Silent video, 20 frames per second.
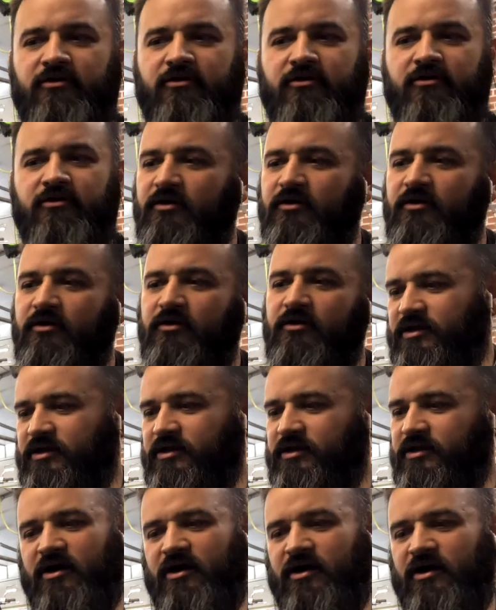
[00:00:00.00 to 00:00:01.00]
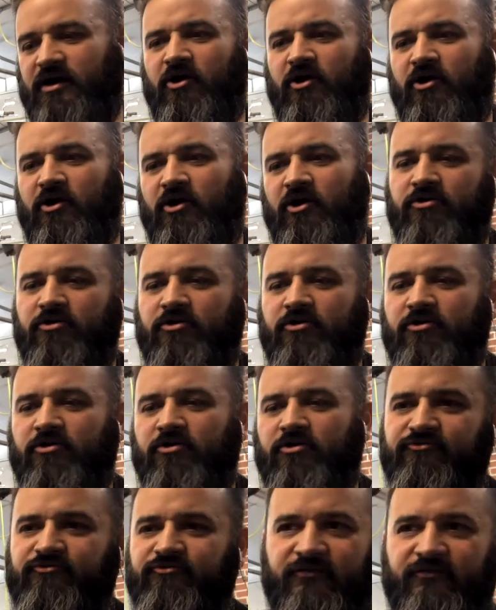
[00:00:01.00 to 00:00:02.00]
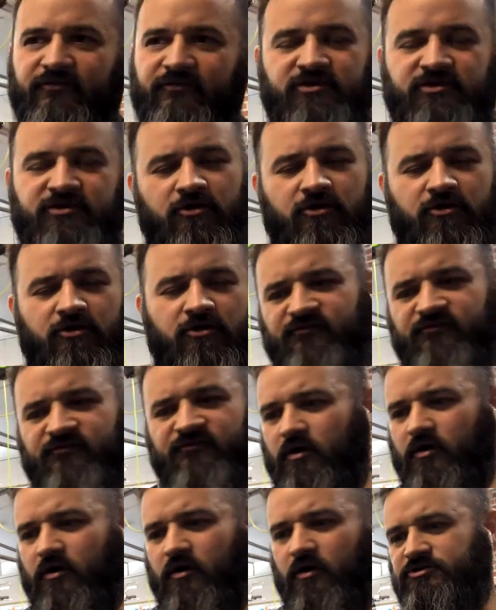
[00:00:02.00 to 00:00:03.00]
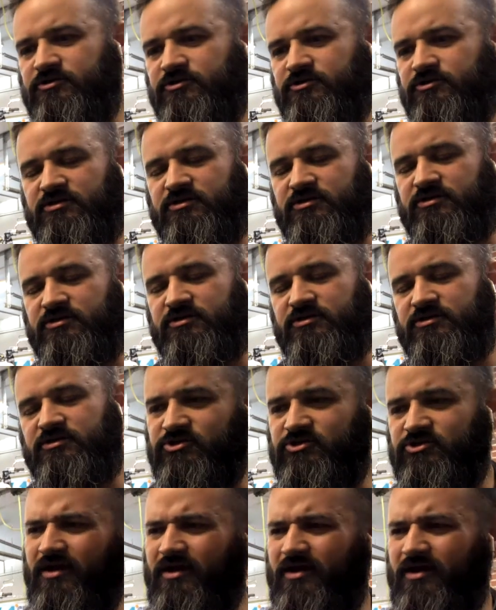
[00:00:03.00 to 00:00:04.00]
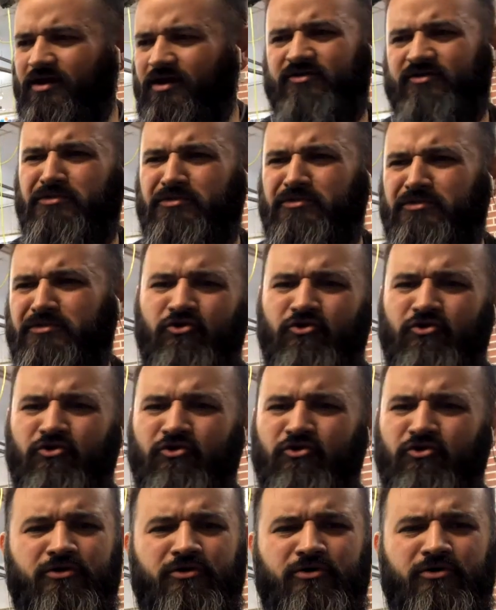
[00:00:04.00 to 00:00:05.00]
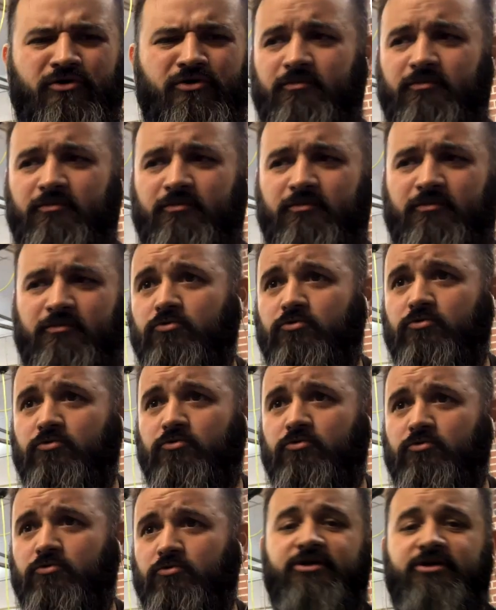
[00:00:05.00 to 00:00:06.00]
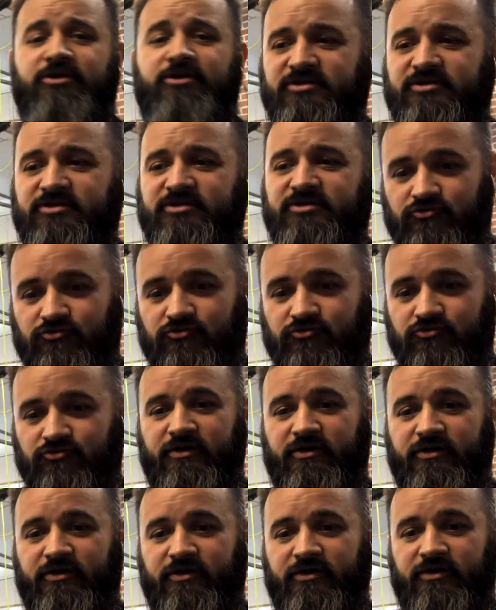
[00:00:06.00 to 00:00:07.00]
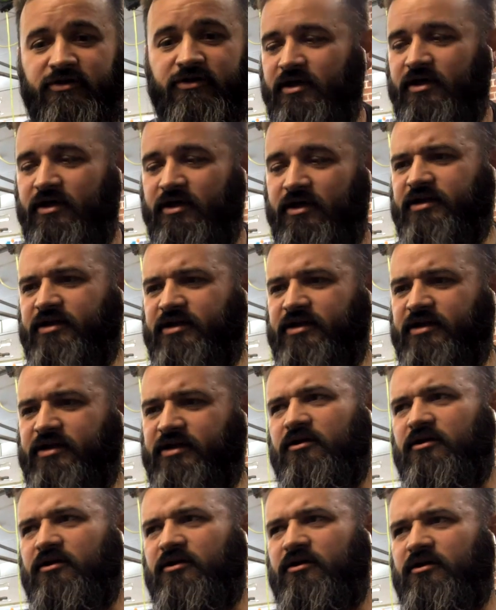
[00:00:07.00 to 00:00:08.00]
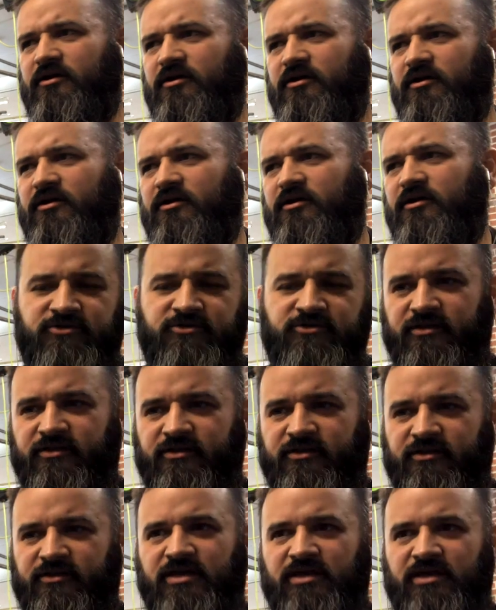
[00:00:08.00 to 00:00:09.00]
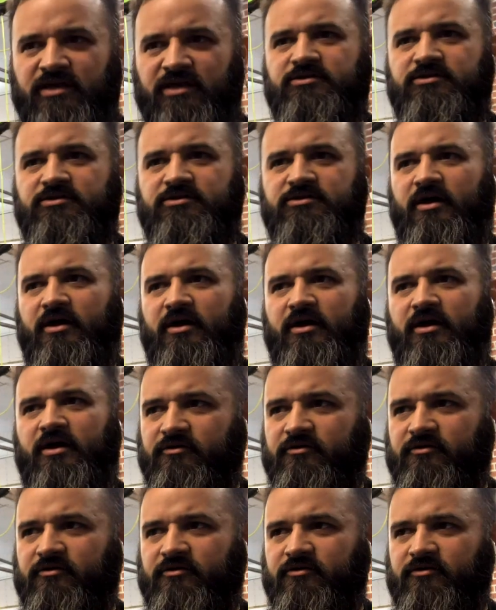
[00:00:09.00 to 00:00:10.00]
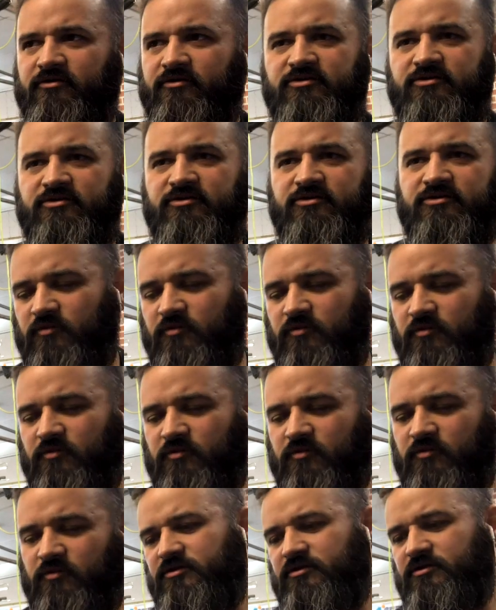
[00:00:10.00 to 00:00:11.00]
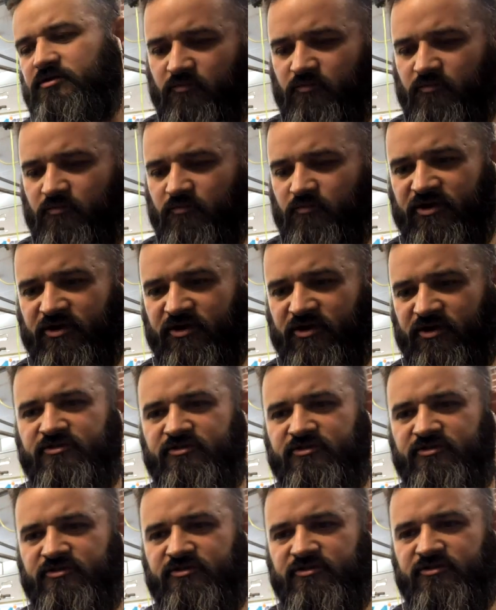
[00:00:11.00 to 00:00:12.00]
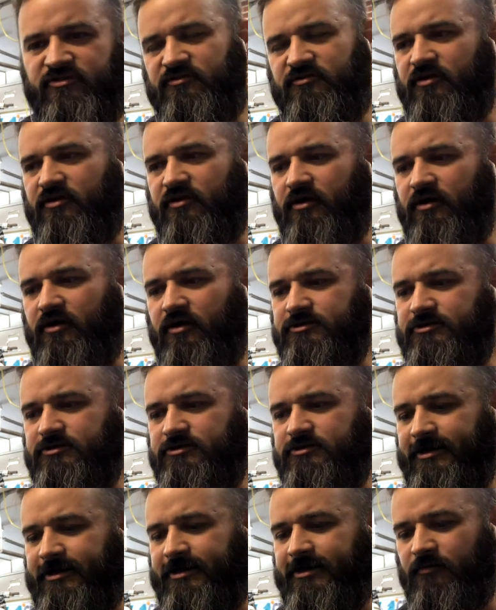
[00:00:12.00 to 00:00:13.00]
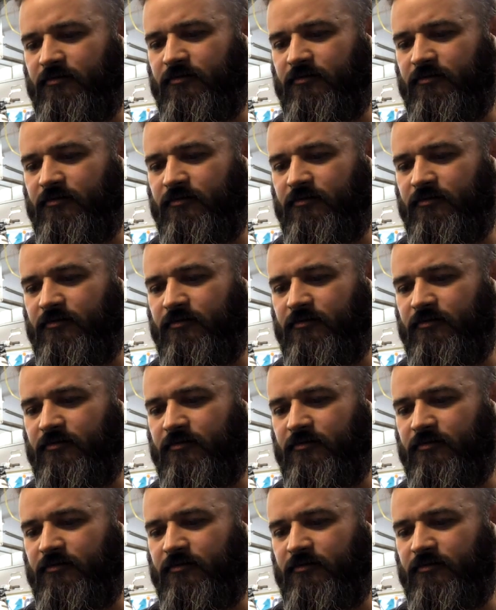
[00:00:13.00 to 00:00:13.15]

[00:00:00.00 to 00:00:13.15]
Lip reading: He's got like RD 350s, RD 400s. He's got Triumphs and Mini Coopers. And I'm like, holy shit! I'm just like drooling. And he's like, here, come here. We're just selling this house and buying another house. We're bringing everything to this other house. And